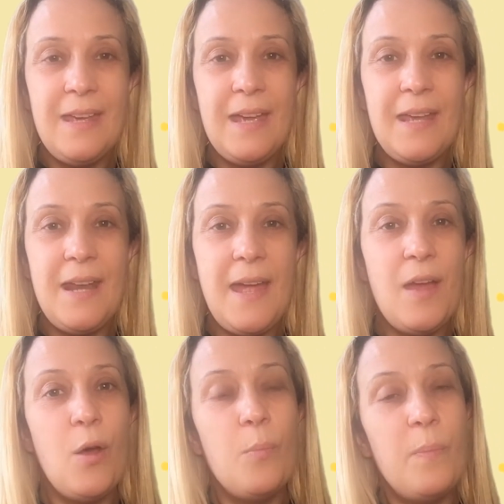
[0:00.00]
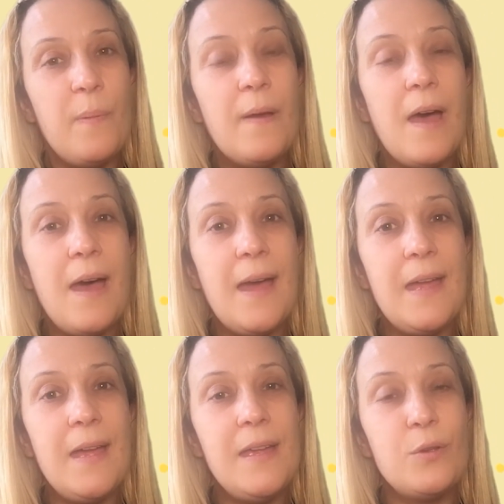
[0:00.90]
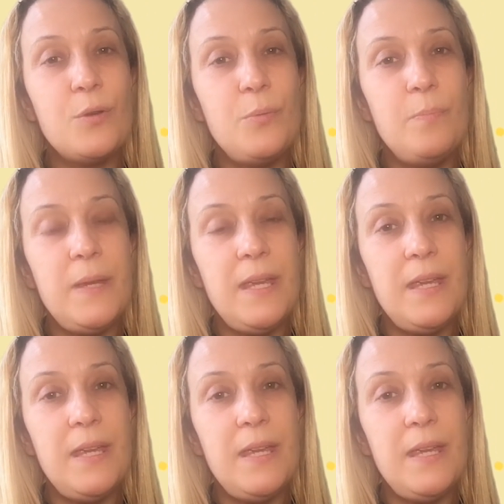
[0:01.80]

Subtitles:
and I hope I could be